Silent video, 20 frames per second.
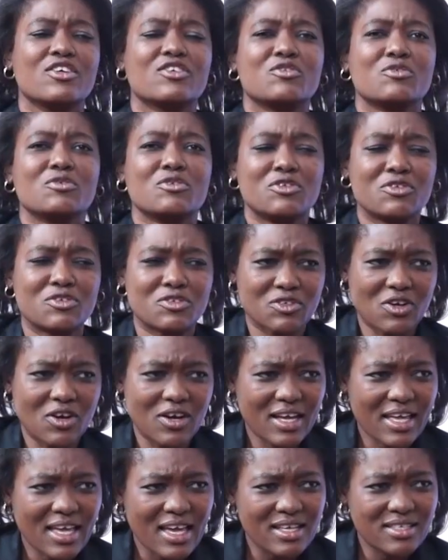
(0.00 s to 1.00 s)
to
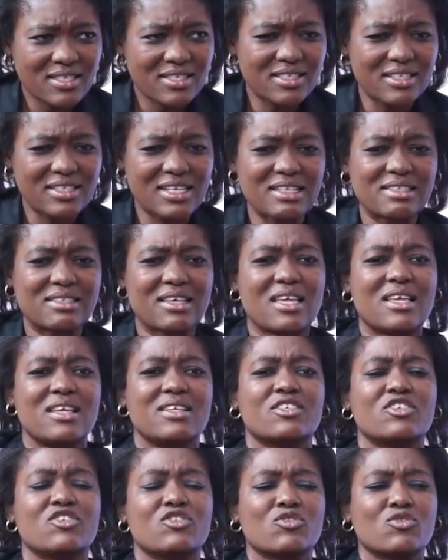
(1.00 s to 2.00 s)
showcase Dedza
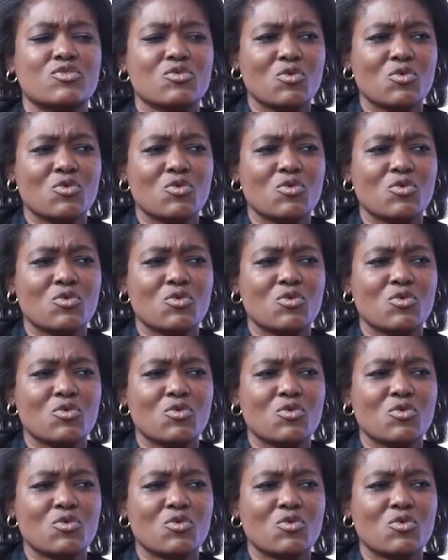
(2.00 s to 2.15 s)
East,